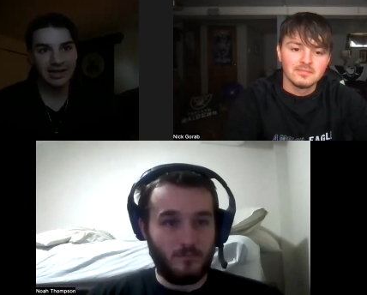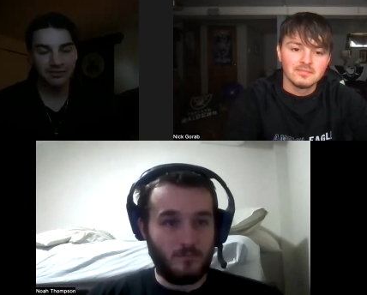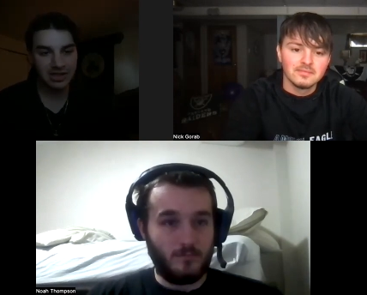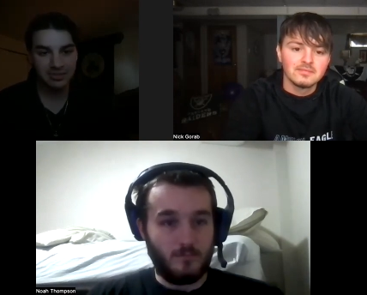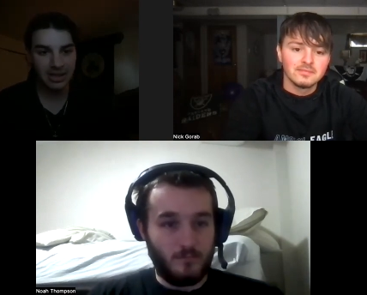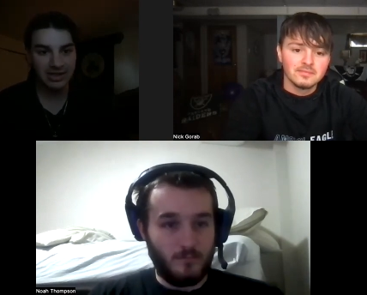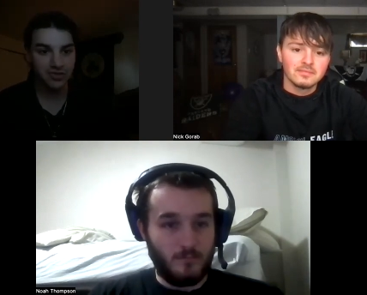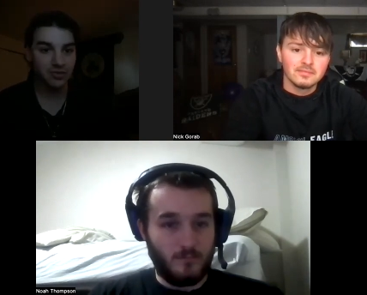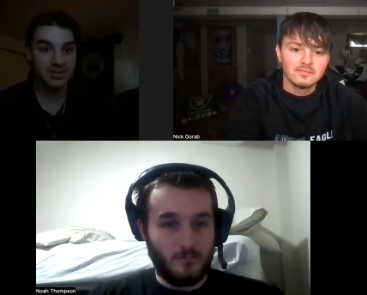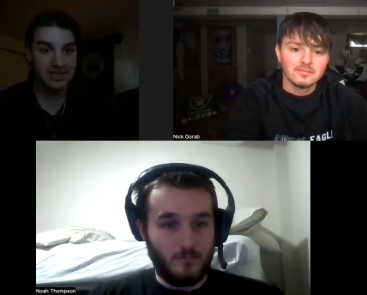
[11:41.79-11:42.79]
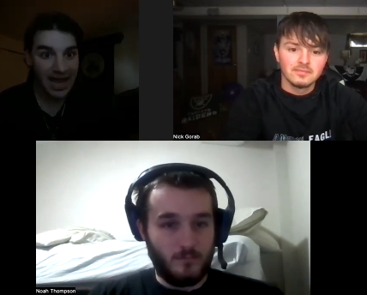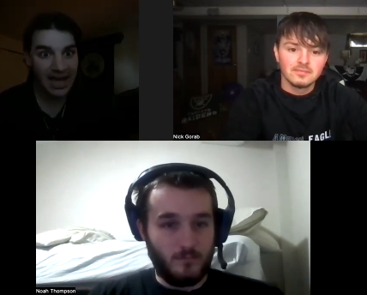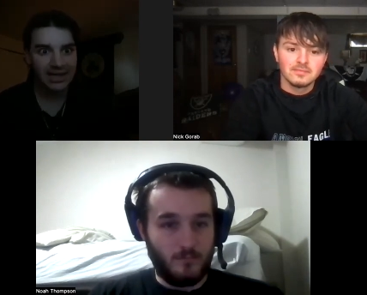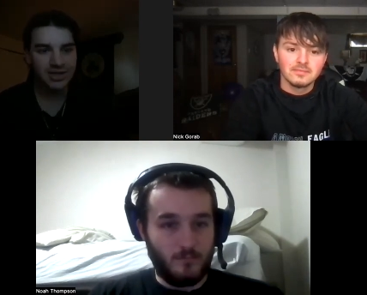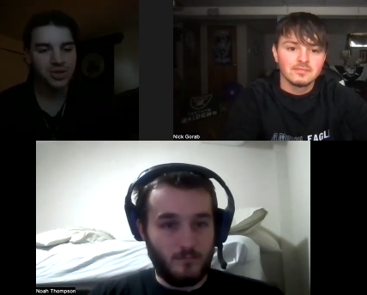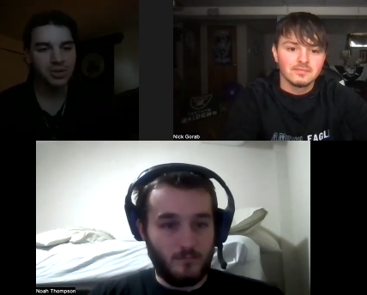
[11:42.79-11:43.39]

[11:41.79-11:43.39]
Speaker 1: didn't even expect this from Danny. So